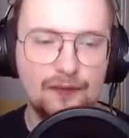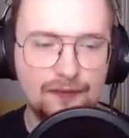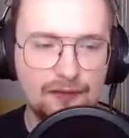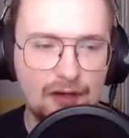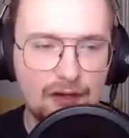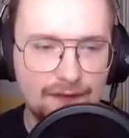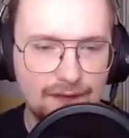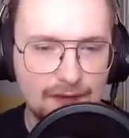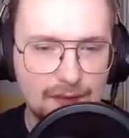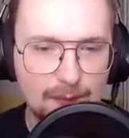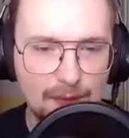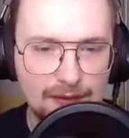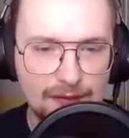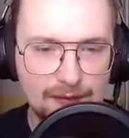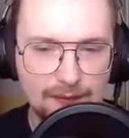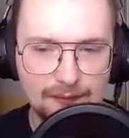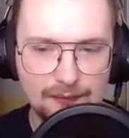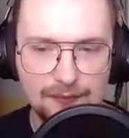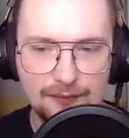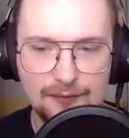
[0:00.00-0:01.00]
crafting
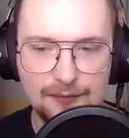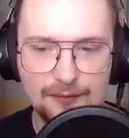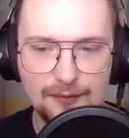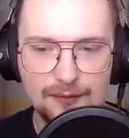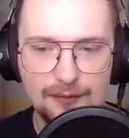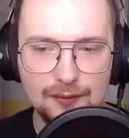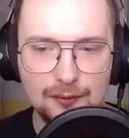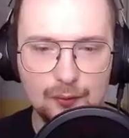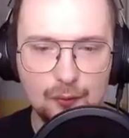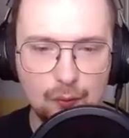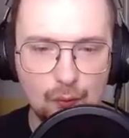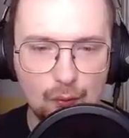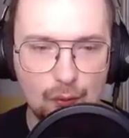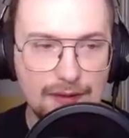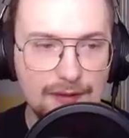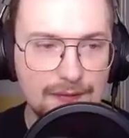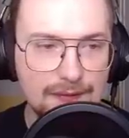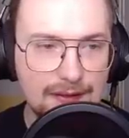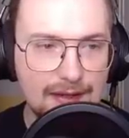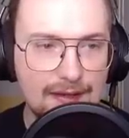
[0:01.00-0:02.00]
metals when
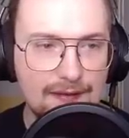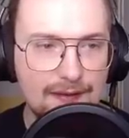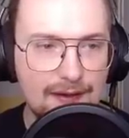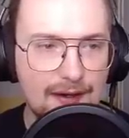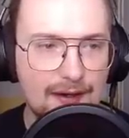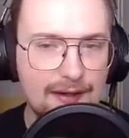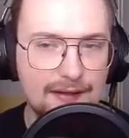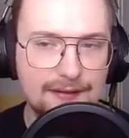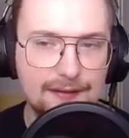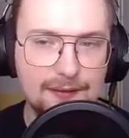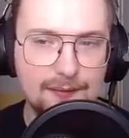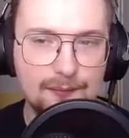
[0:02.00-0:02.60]
you get that item.